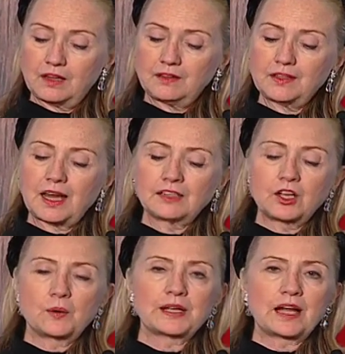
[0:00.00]
The
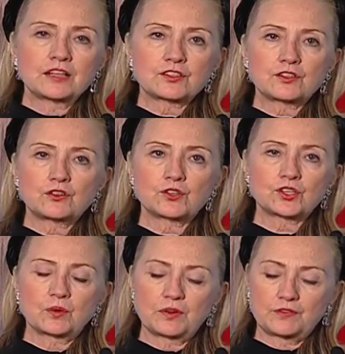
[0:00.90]
ongoing
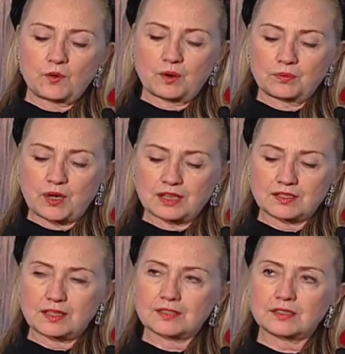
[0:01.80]
constitutional reform
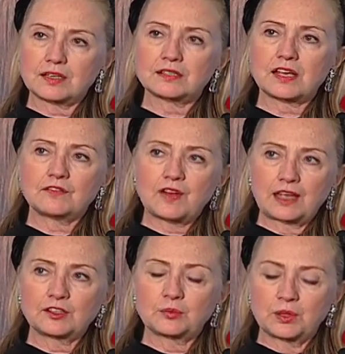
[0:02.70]
process is a
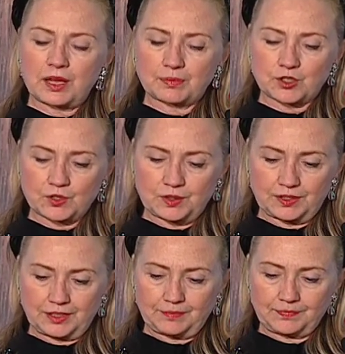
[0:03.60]
valuable
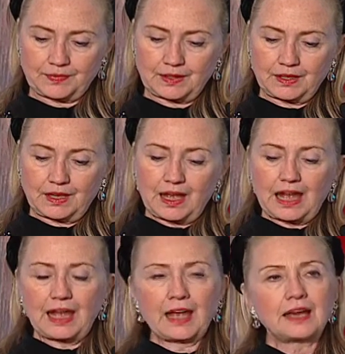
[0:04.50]
opportunity.
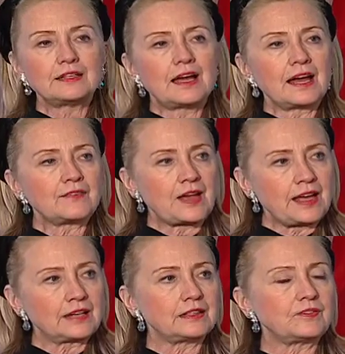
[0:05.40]
And I've
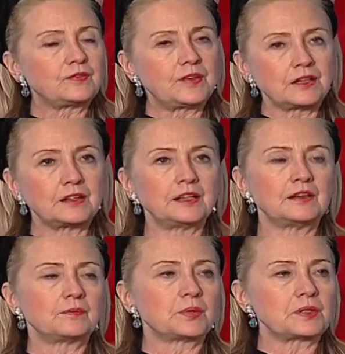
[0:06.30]
had
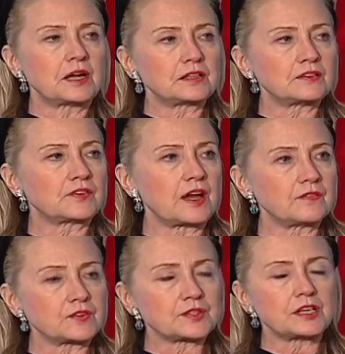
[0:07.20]
very productive
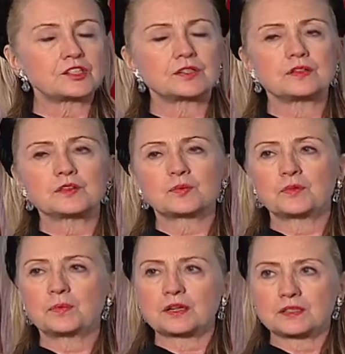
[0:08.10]
conversations
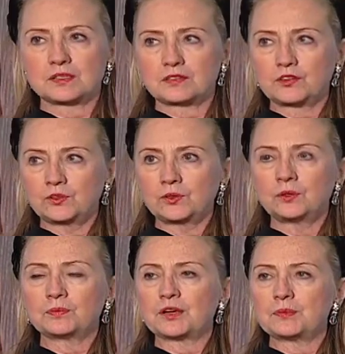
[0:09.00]
with President
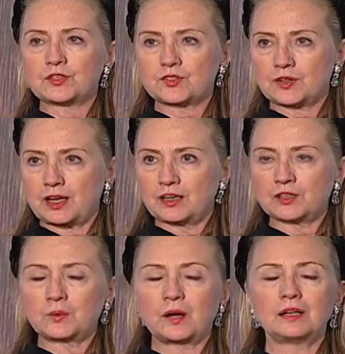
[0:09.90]
Gül, Prime Minister
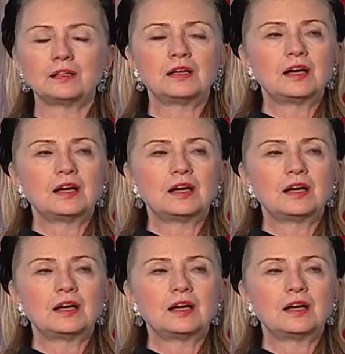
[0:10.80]
Erdogan,